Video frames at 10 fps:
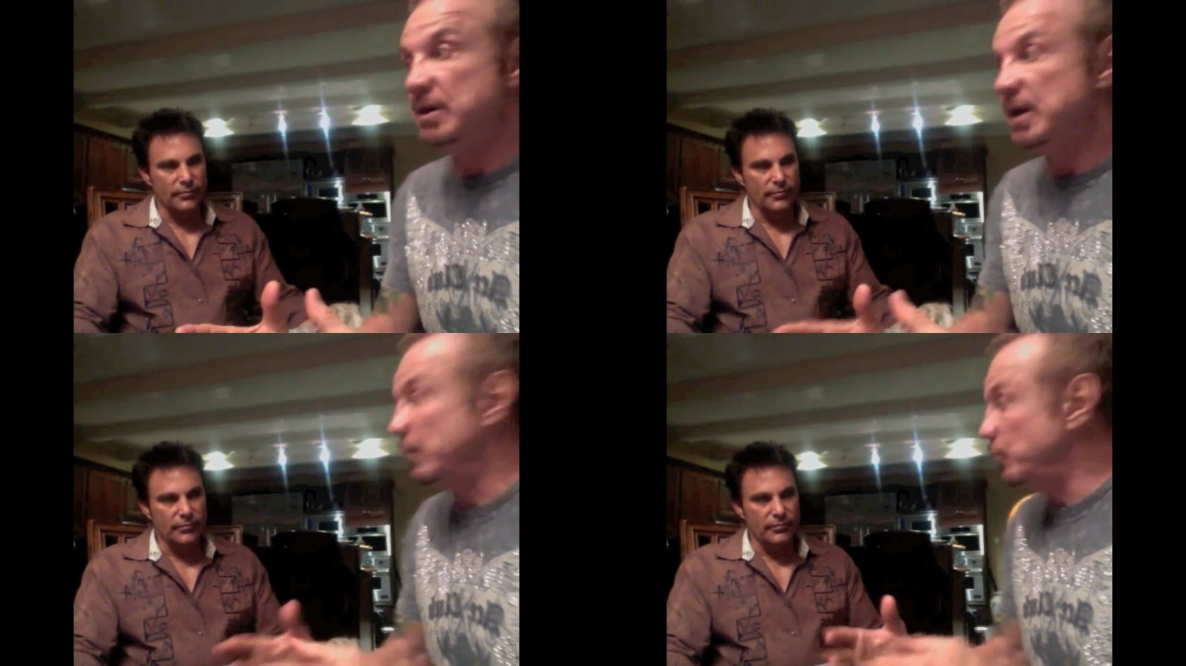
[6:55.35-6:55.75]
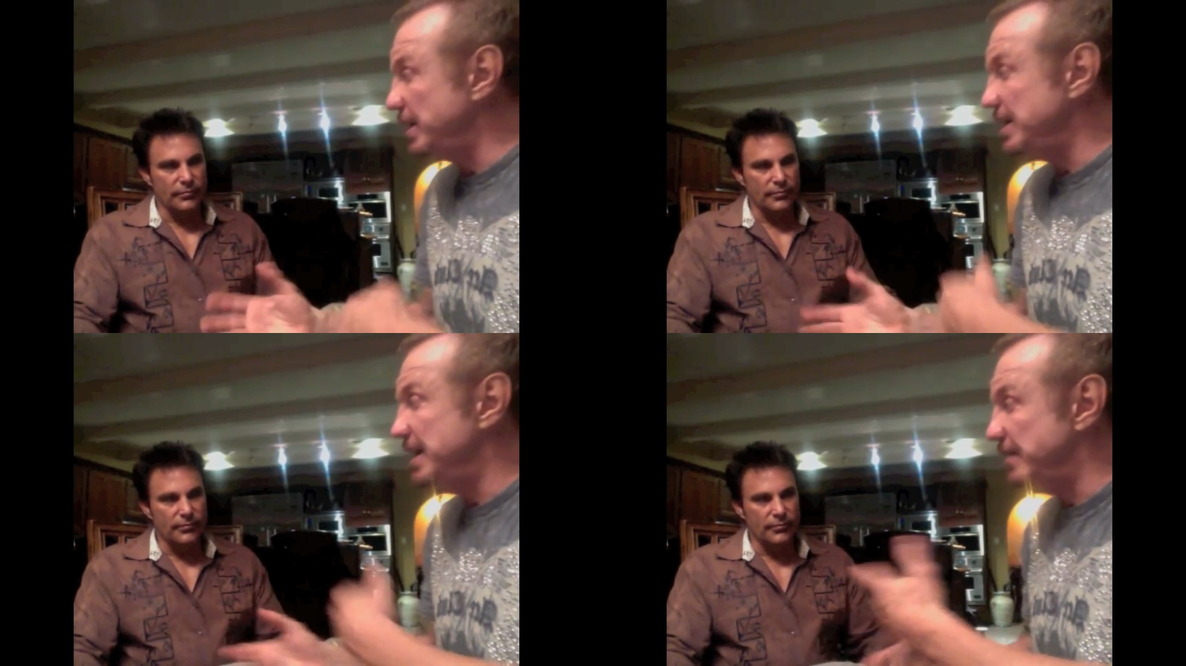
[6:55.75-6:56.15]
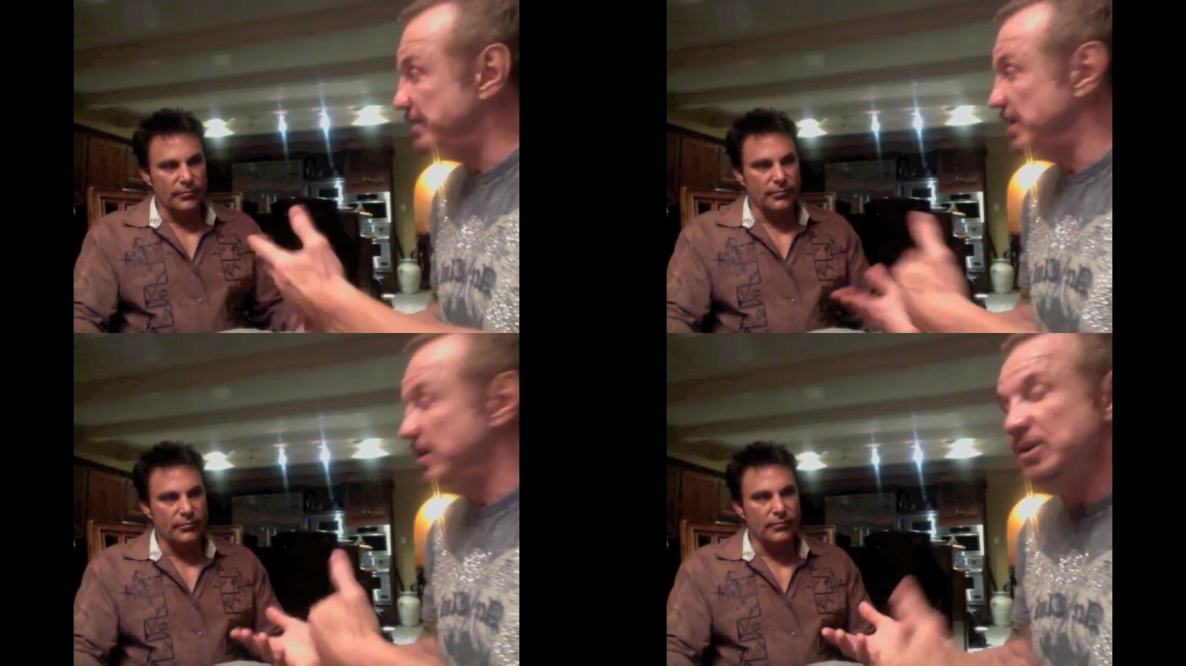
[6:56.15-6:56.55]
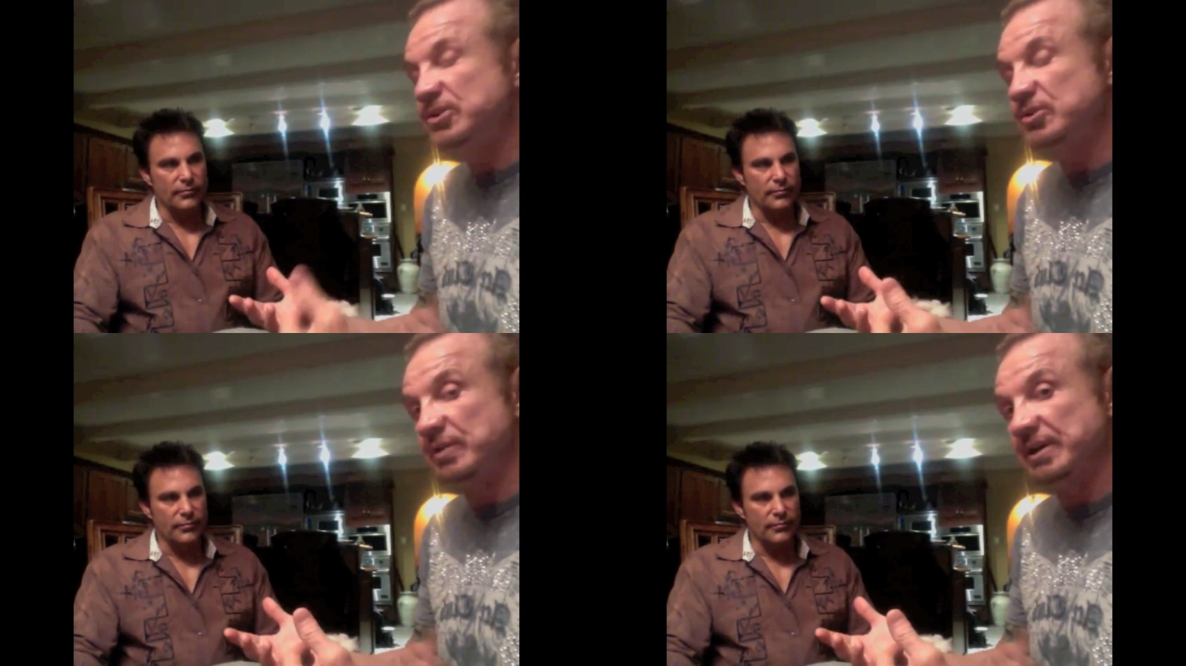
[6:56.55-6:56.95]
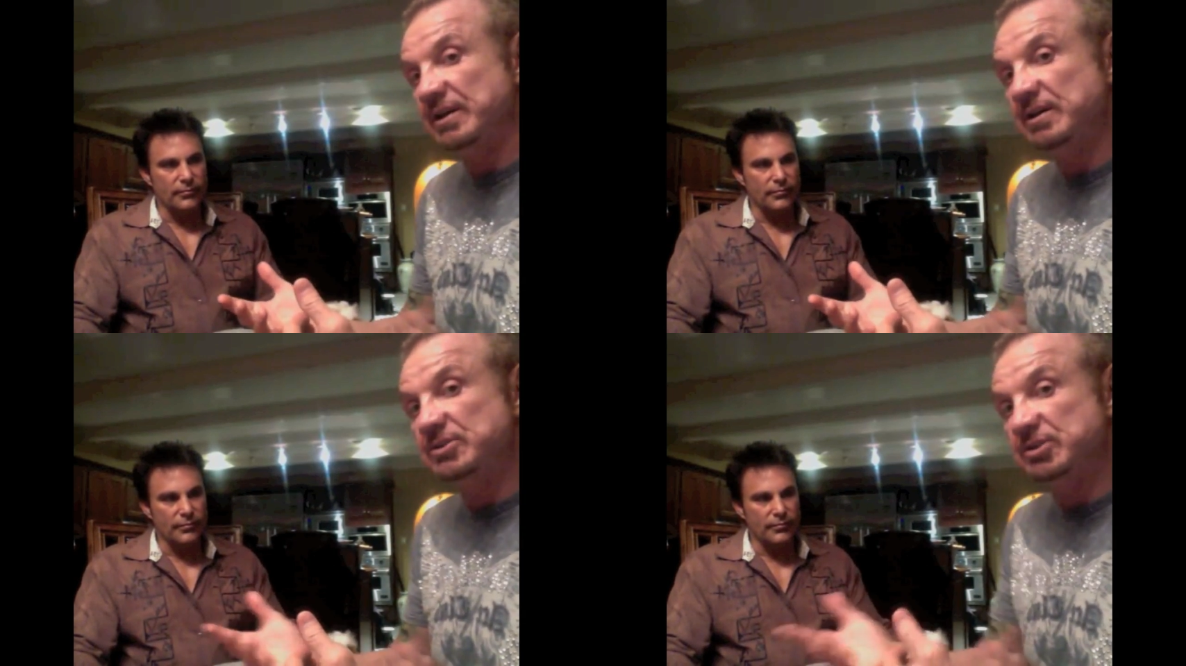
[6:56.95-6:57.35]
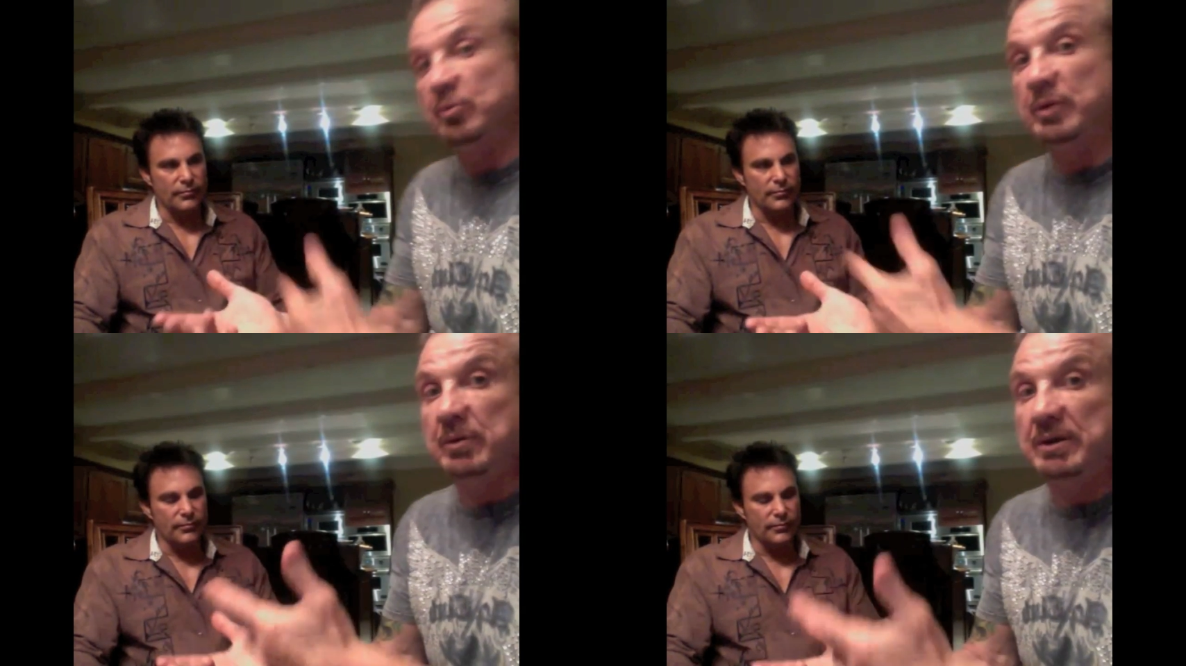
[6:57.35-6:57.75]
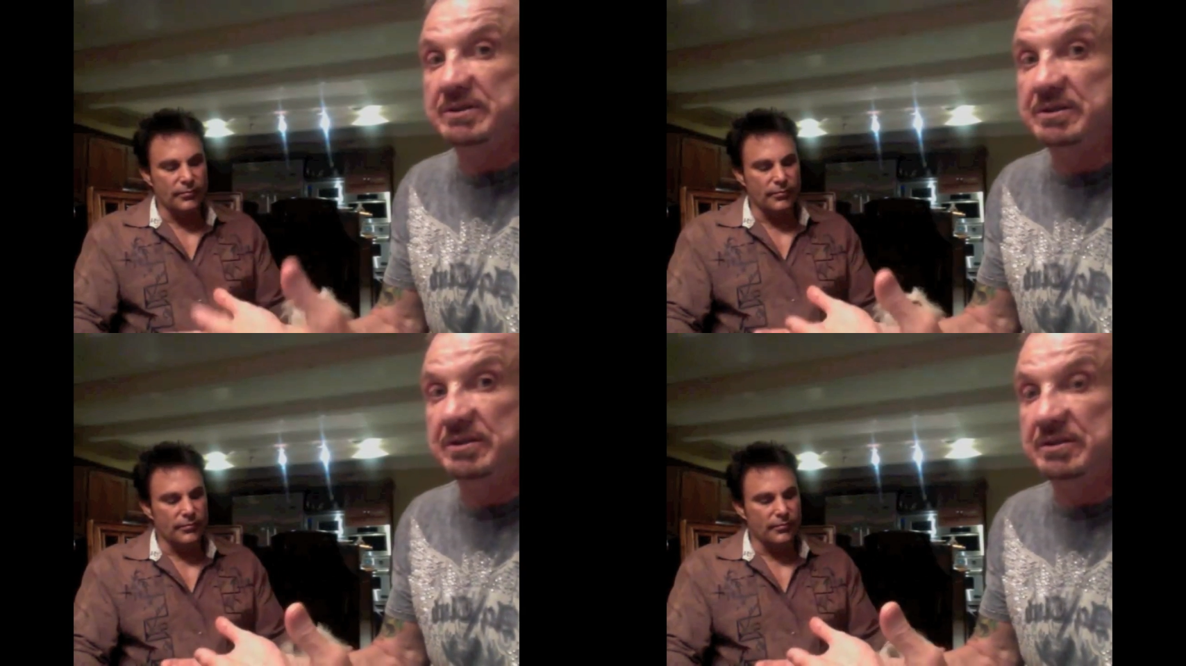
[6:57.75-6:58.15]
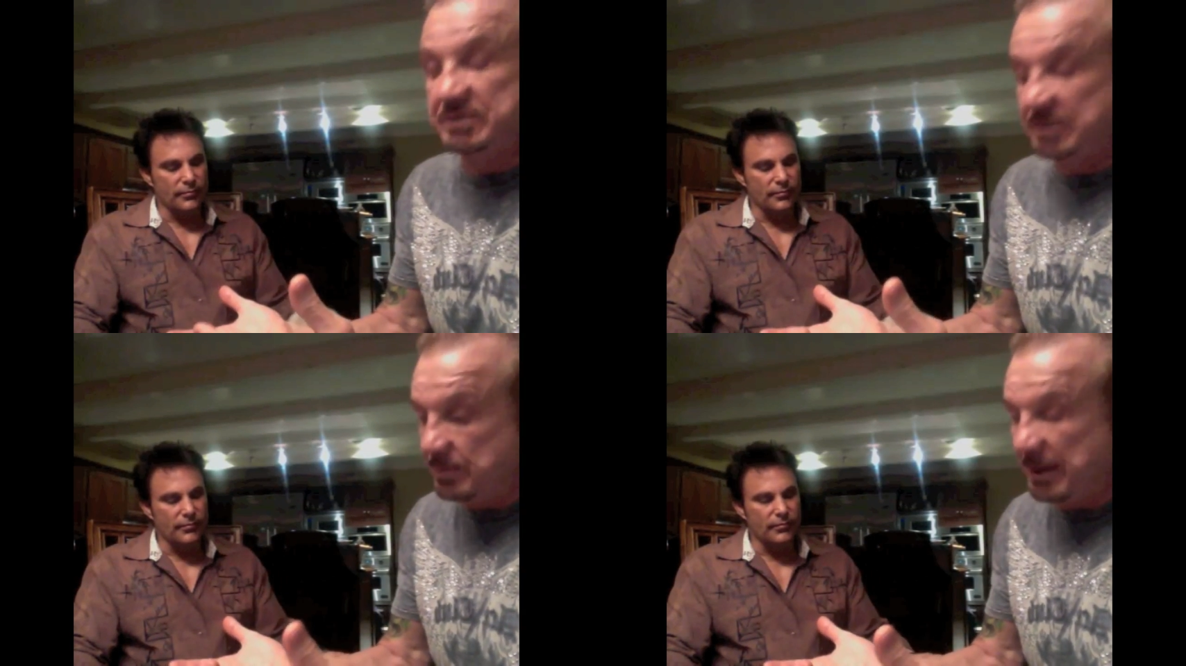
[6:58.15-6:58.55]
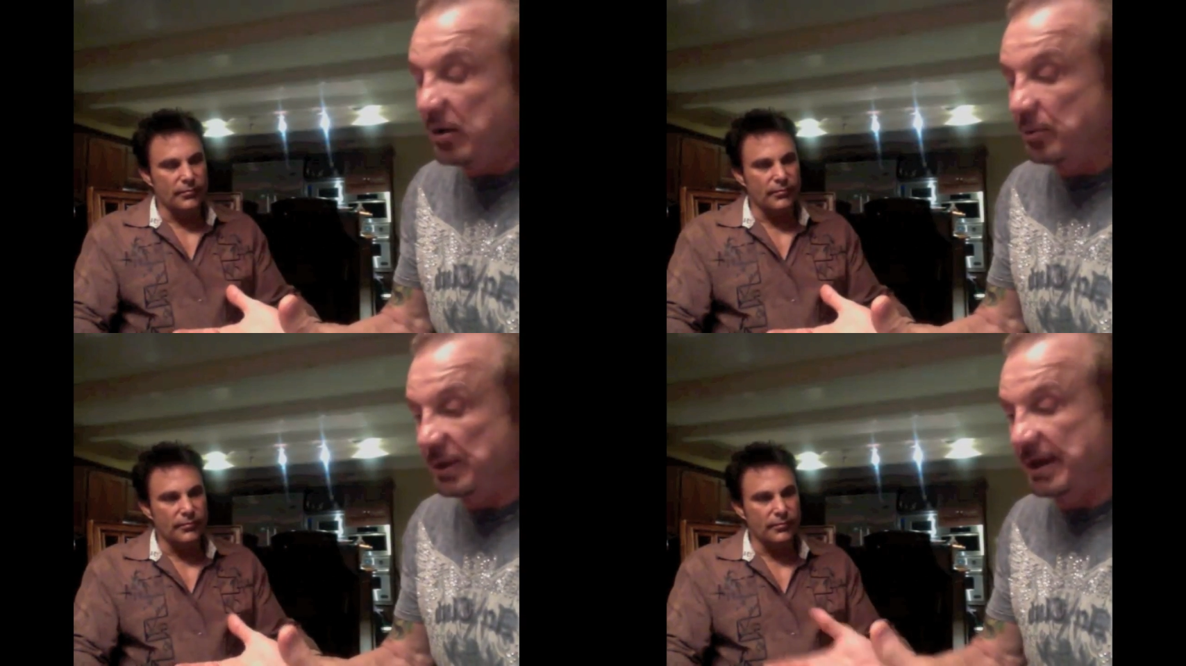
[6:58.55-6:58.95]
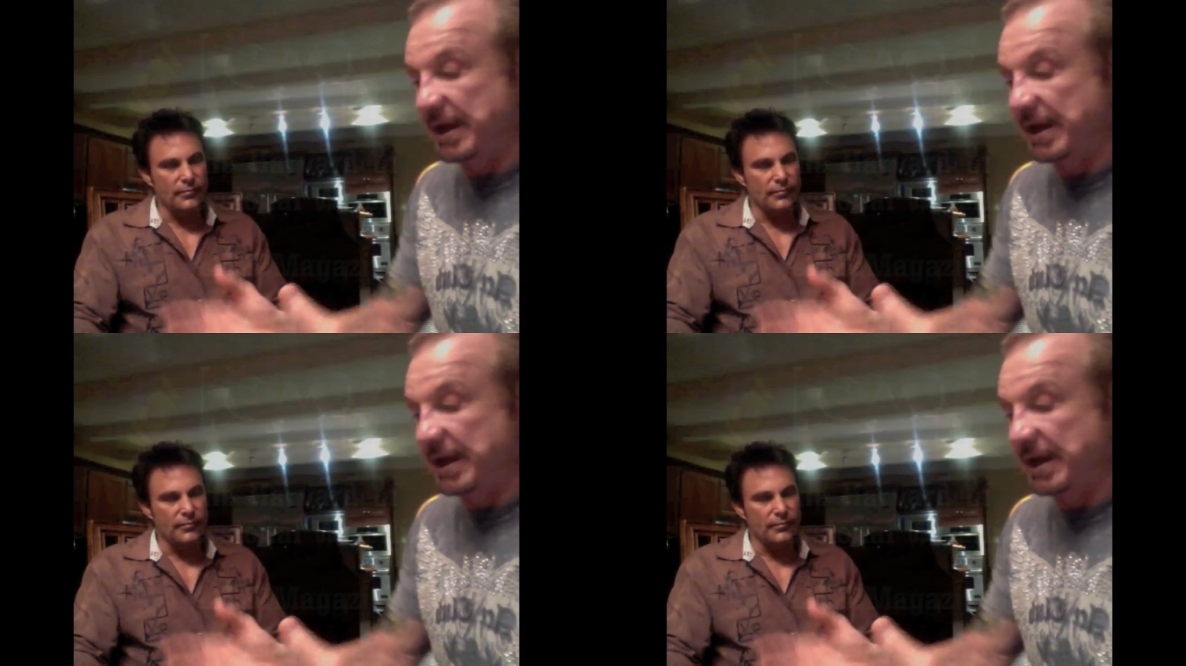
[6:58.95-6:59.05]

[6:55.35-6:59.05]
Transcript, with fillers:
Speaker 1: and we didn't have that luxury. So we went to, to the power plant